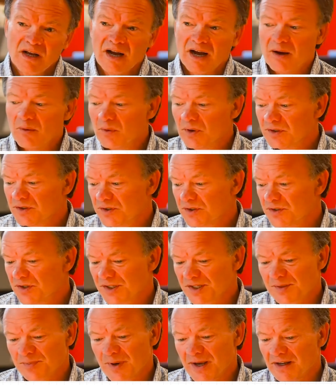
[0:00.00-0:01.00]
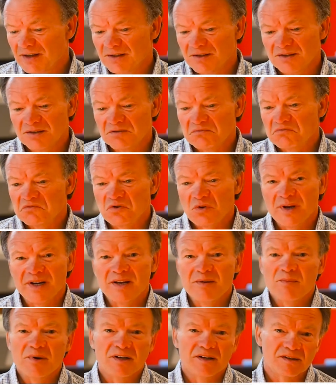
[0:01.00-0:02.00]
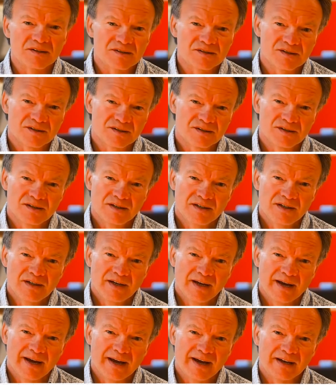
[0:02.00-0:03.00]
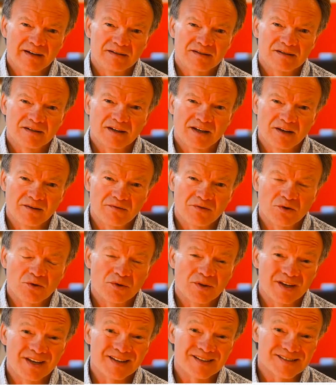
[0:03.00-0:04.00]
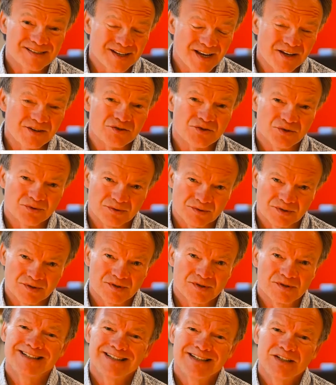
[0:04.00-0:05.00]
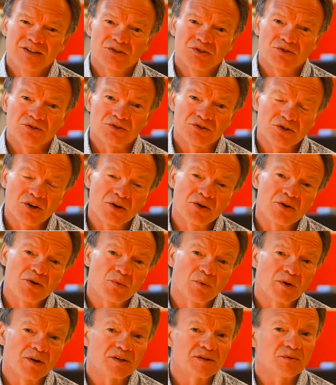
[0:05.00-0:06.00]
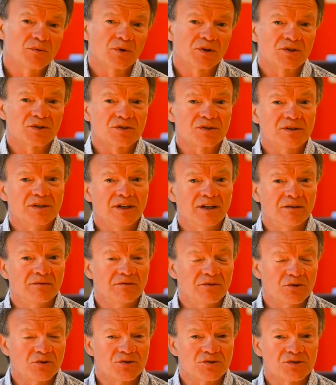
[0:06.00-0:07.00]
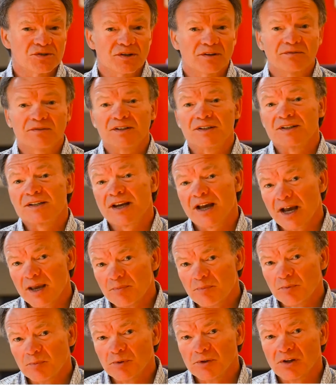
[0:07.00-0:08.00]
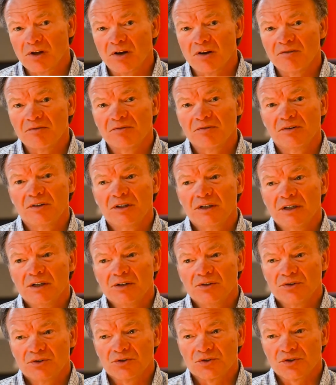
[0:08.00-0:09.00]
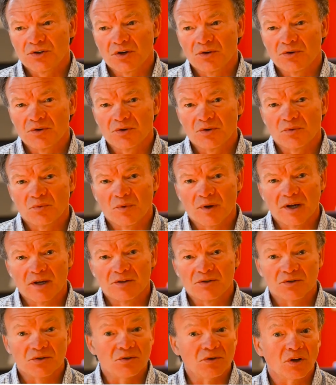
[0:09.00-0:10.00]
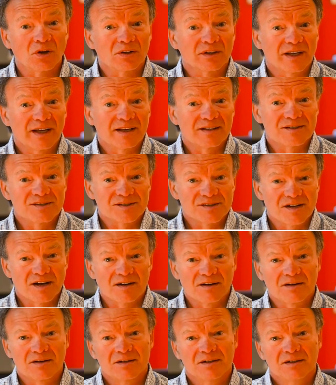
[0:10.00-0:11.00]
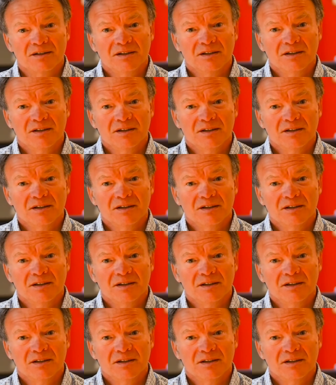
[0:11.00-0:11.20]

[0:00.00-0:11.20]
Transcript: I want to just spend 20 minutes and give you the essentials to show you what Infusionsoft is capable of, to show you where to not get stuck,